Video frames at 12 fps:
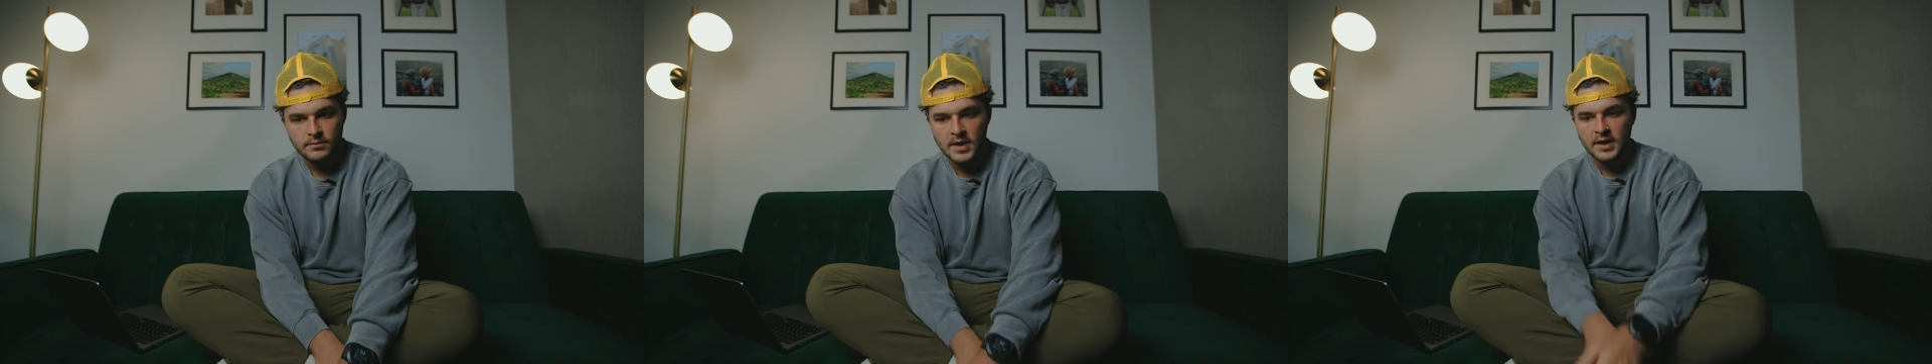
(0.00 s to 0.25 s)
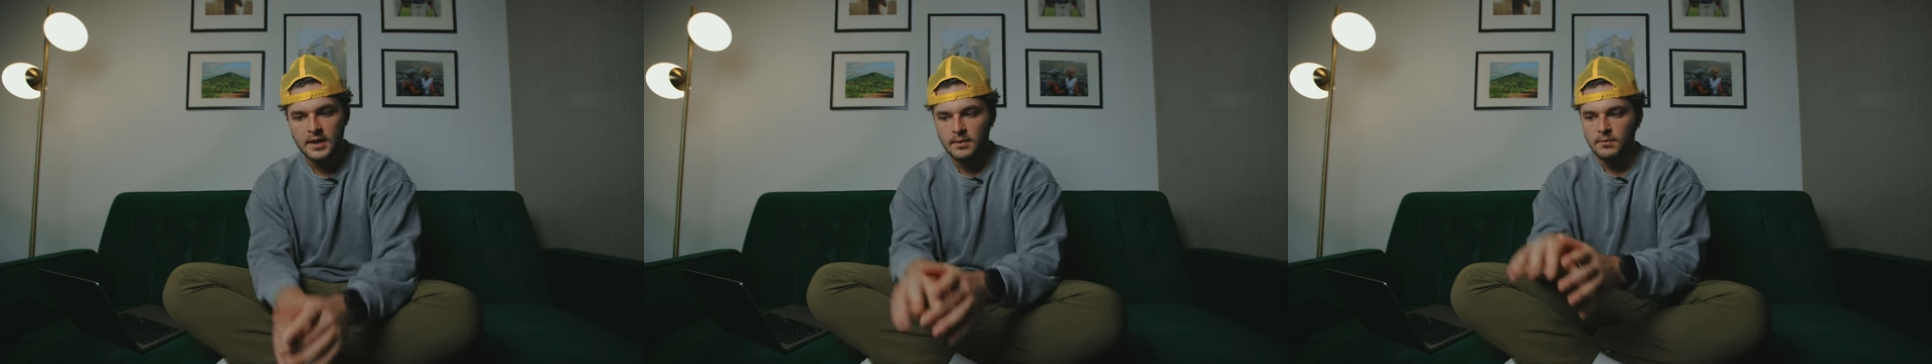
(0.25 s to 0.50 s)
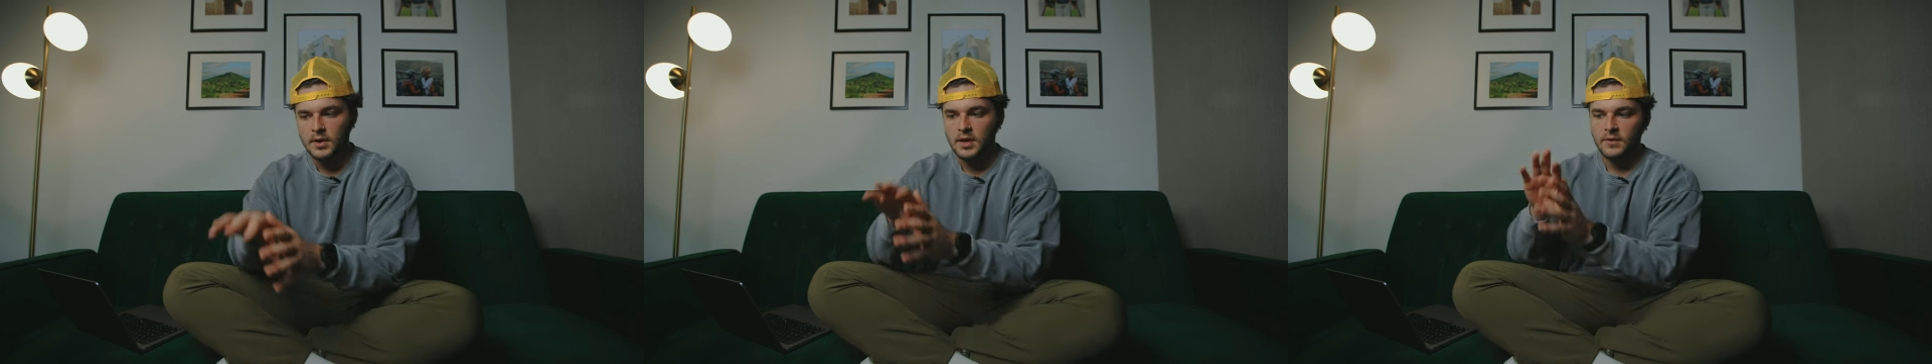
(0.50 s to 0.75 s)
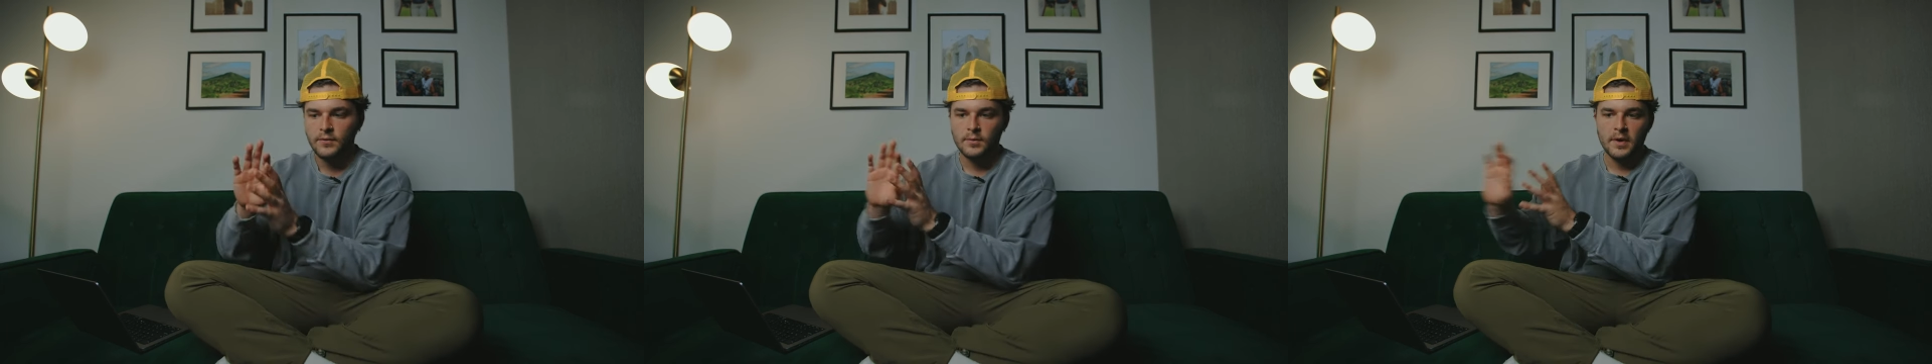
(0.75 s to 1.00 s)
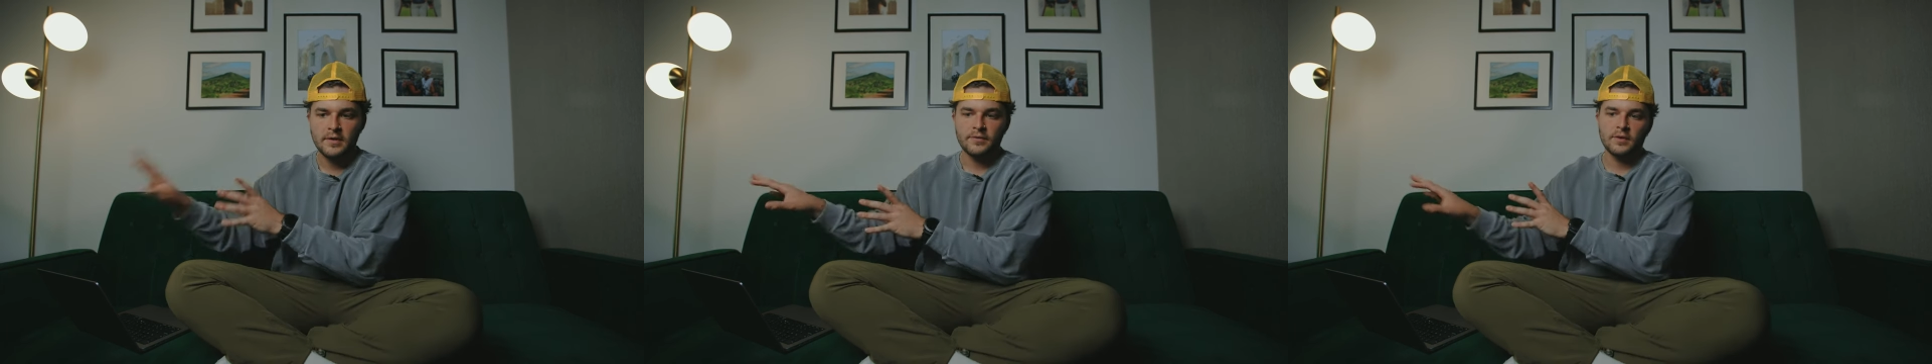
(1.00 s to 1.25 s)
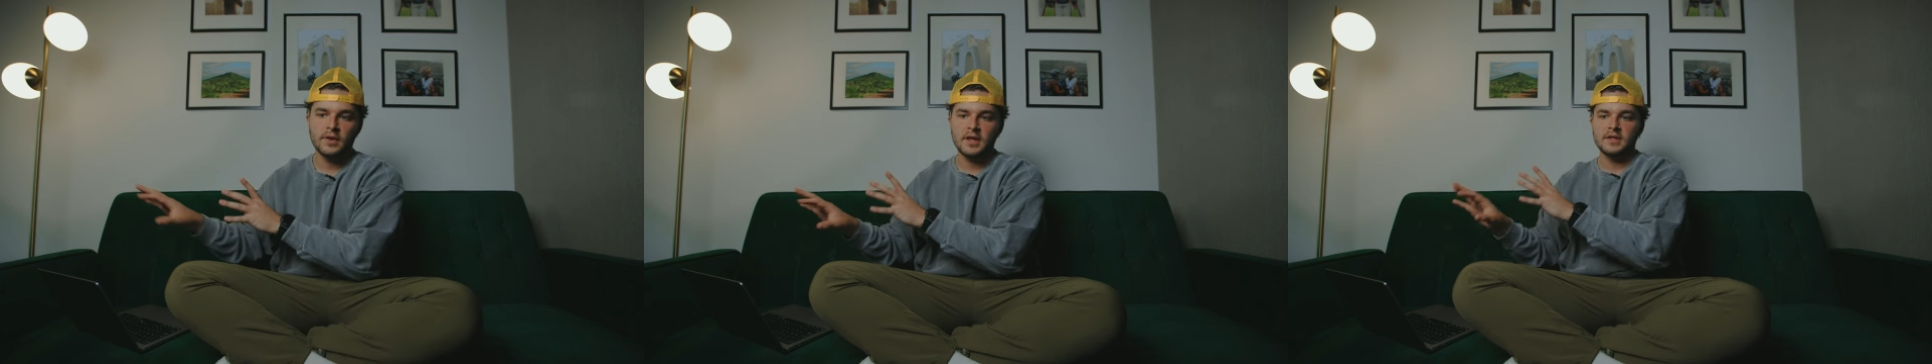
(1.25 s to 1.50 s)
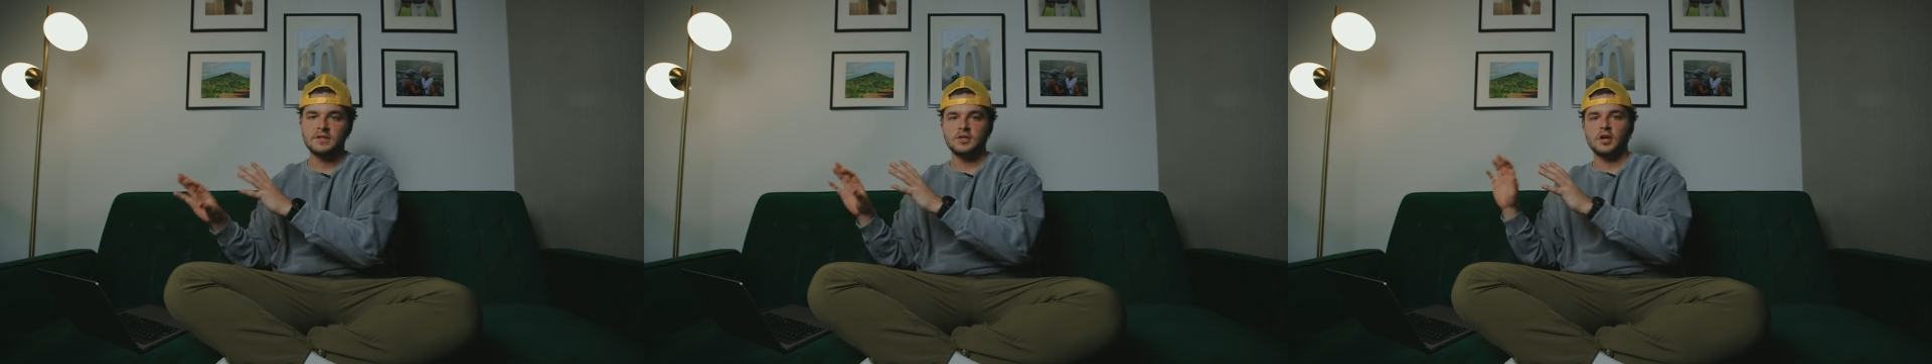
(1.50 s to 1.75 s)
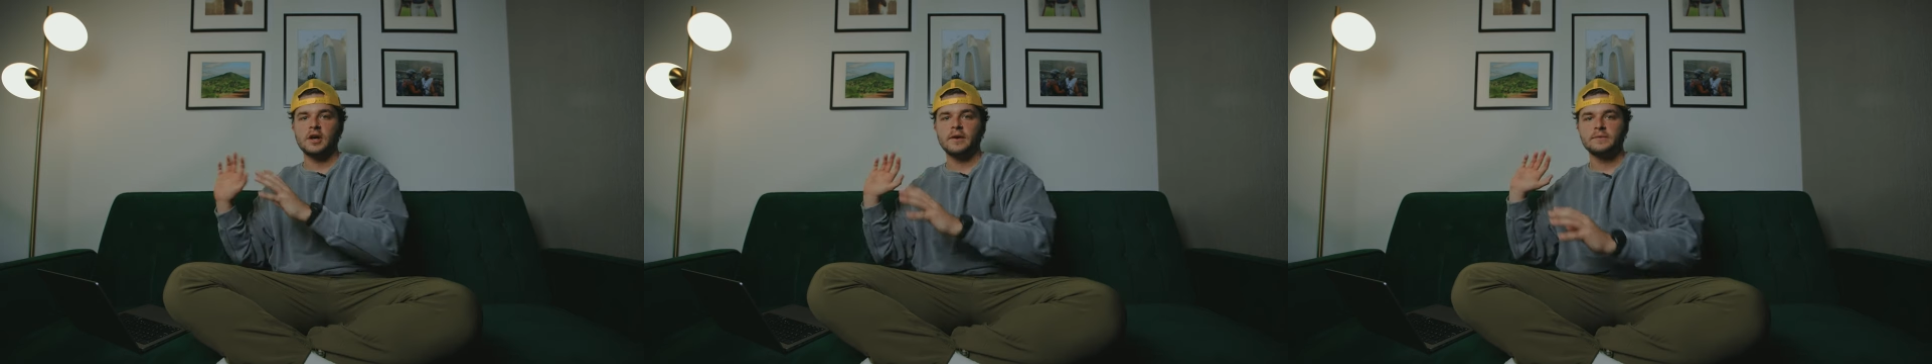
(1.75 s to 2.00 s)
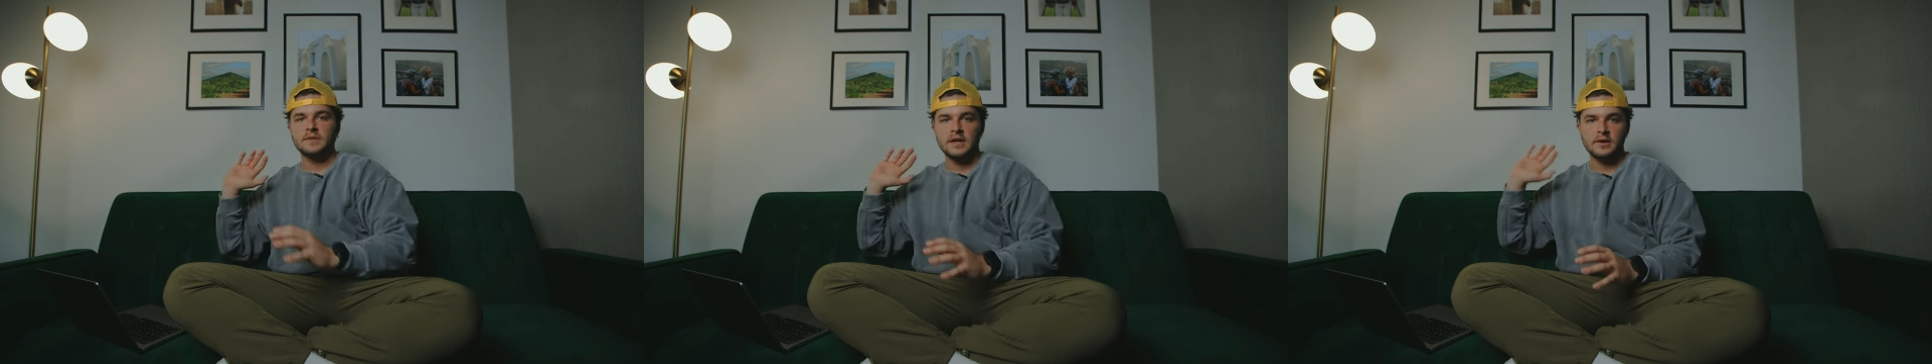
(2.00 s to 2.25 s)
making money for my freelance jobs